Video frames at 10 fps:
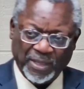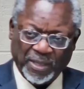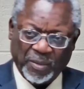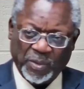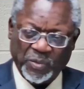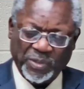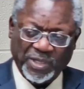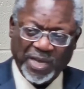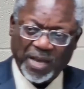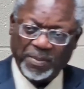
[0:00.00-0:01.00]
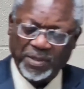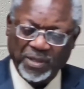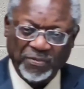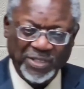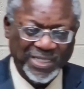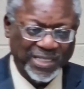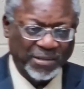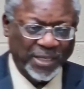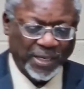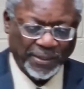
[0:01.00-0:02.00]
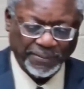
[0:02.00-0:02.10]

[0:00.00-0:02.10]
which was the capital of Assyria,